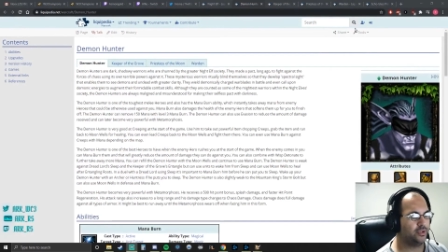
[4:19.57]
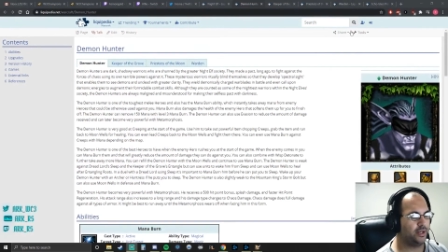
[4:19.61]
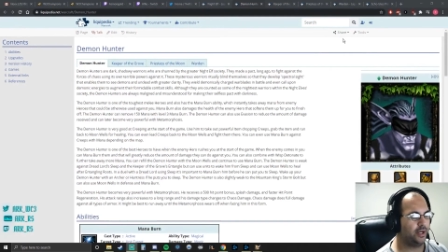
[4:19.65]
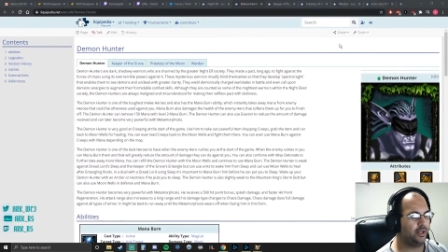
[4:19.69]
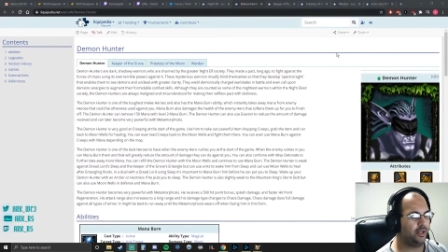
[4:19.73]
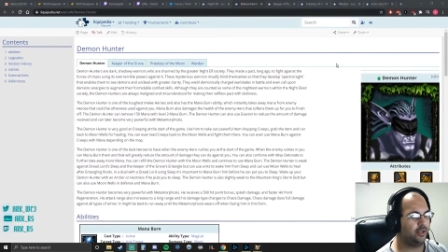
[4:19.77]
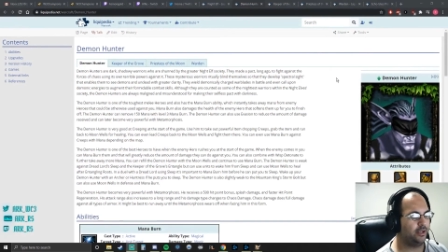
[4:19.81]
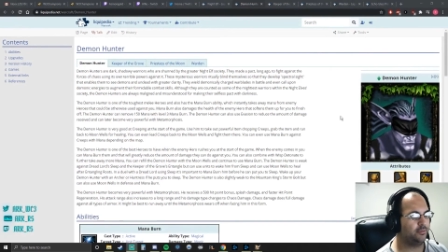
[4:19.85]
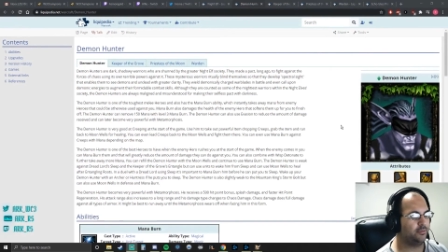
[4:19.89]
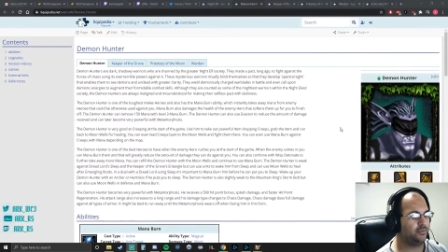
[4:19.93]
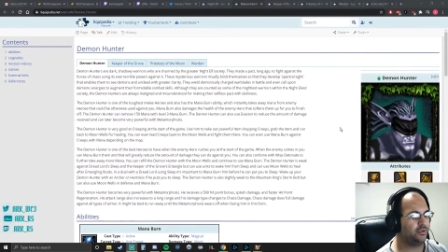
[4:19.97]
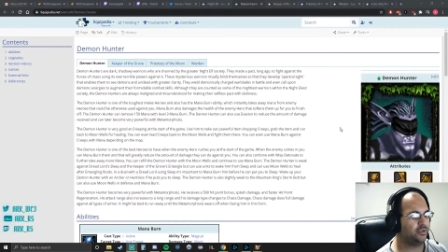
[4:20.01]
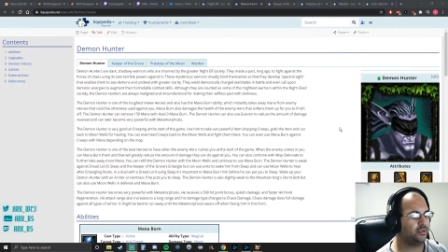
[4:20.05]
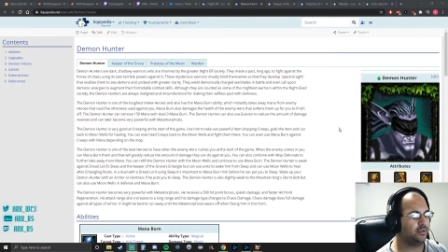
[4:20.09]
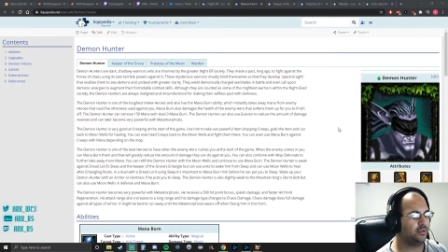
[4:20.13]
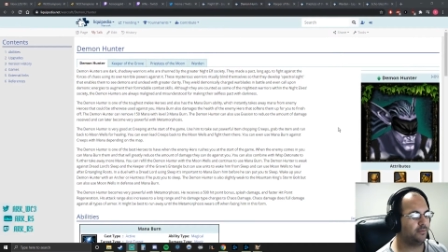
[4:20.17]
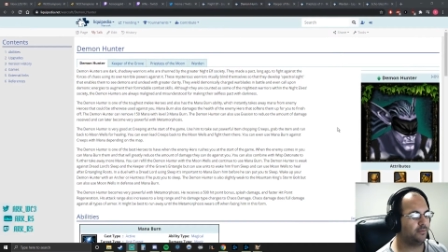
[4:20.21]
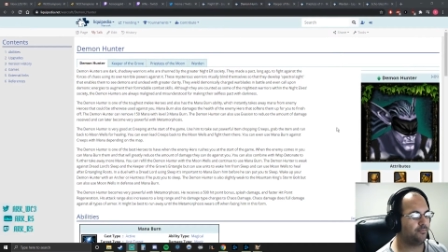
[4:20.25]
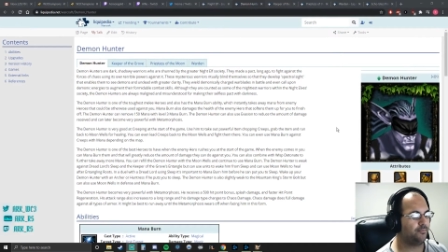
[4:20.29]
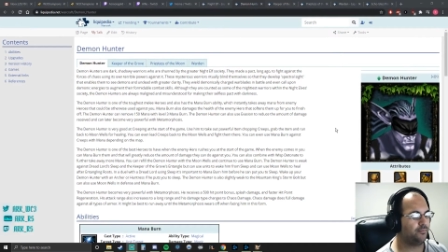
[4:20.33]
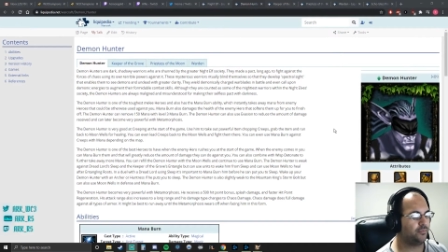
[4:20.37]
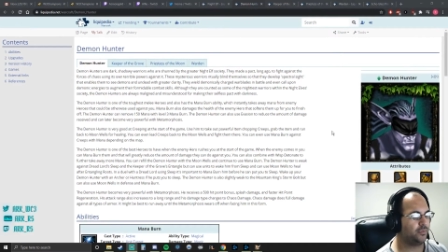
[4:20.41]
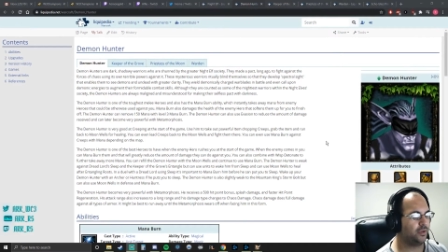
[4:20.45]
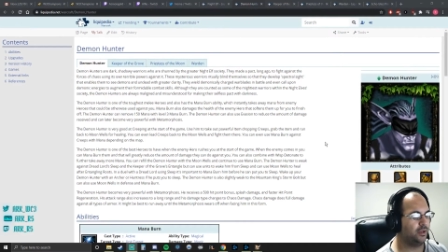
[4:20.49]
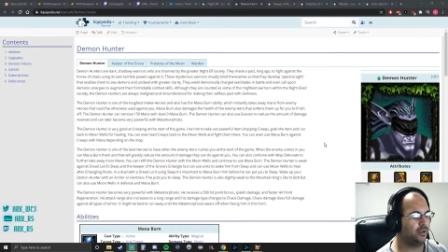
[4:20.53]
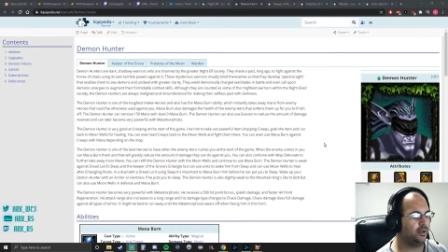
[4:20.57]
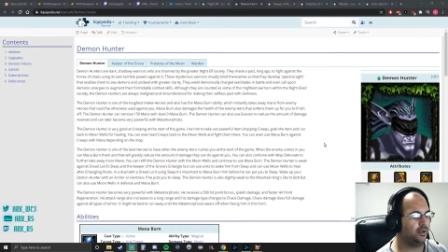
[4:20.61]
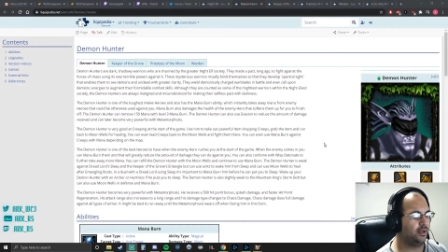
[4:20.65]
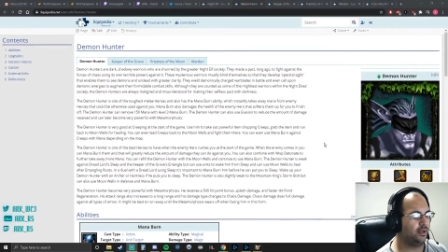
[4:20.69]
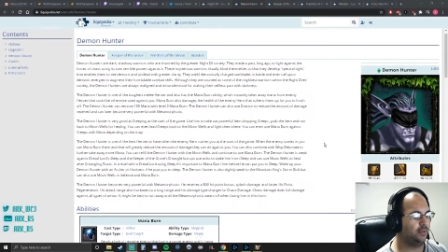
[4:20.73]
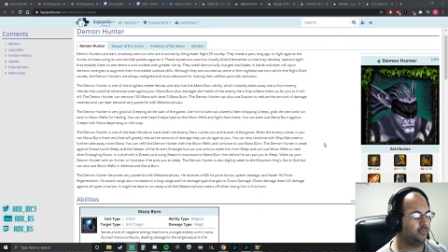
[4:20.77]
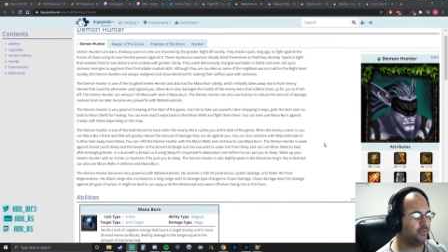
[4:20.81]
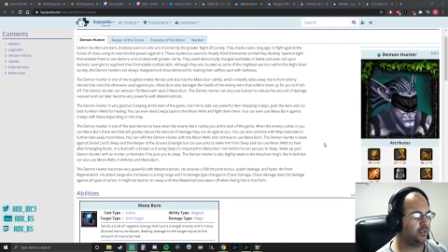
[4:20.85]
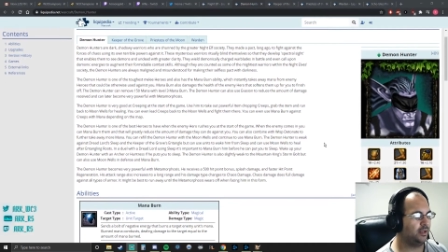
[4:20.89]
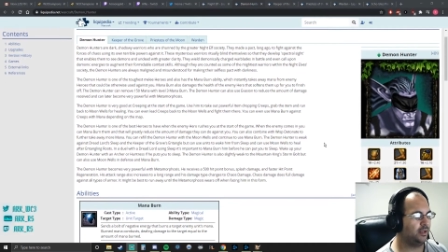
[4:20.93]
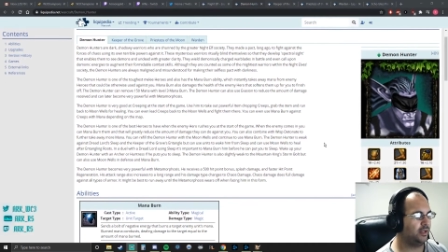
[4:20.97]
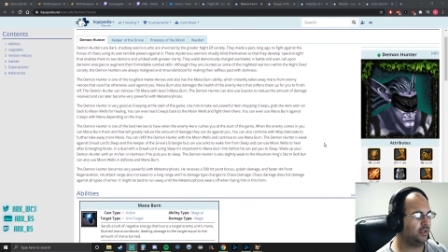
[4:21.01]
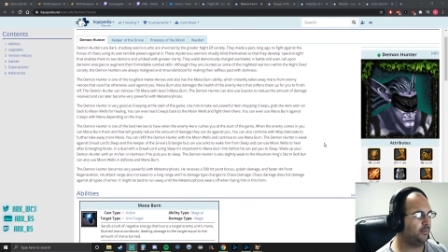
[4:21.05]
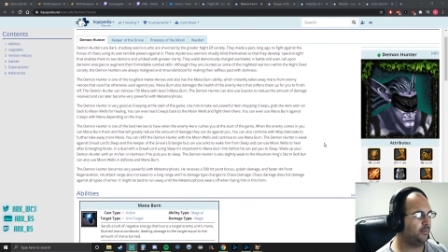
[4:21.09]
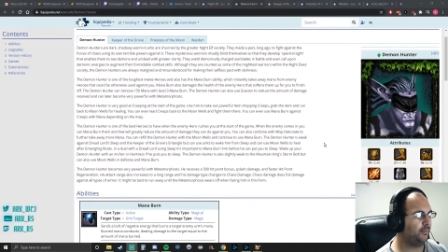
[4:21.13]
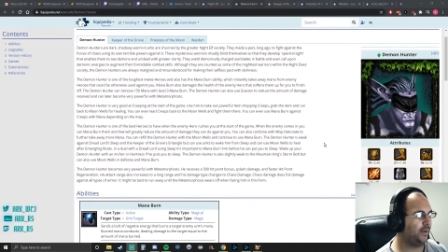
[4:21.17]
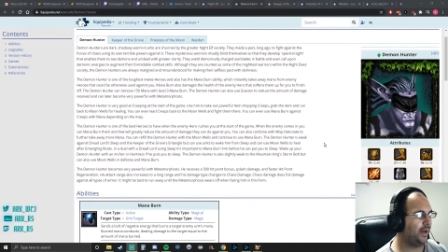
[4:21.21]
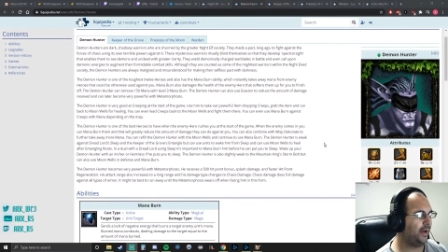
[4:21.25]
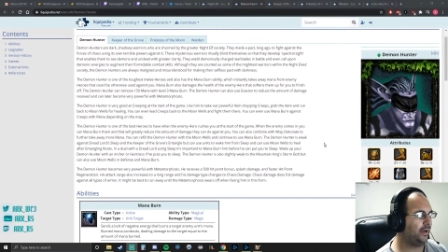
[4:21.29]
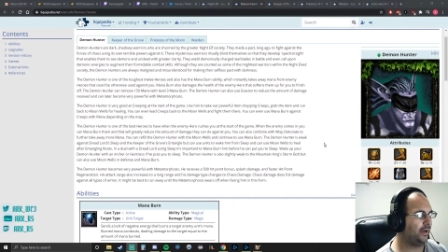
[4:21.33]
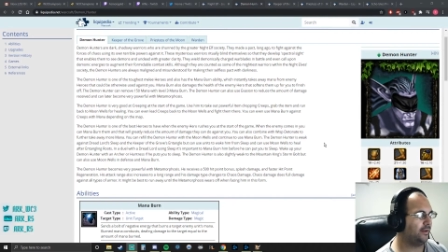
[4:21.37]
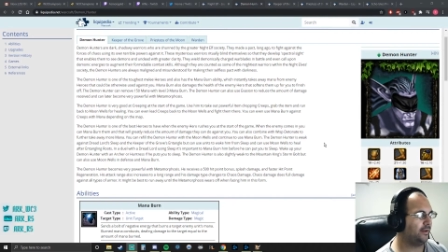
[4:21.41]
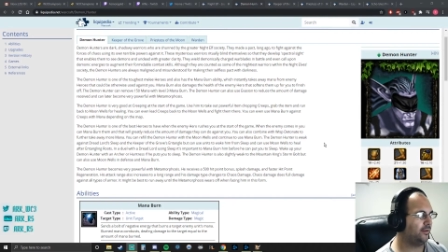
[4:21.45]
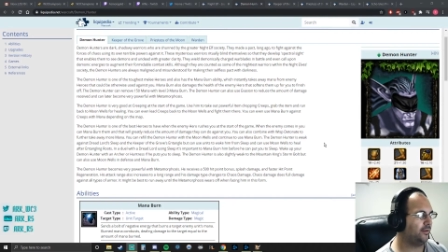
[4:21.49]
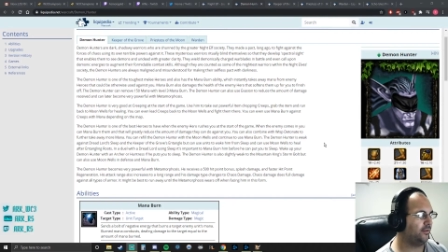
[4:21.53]
items um, can
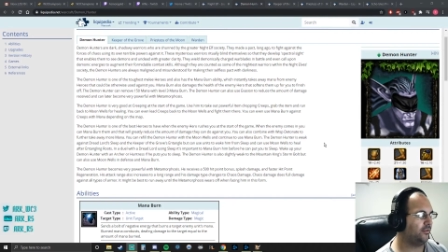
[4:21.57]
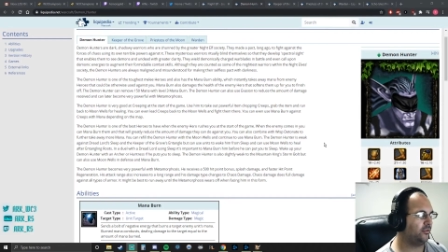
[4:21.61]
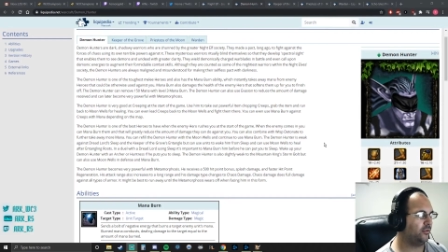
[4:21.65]
impact it.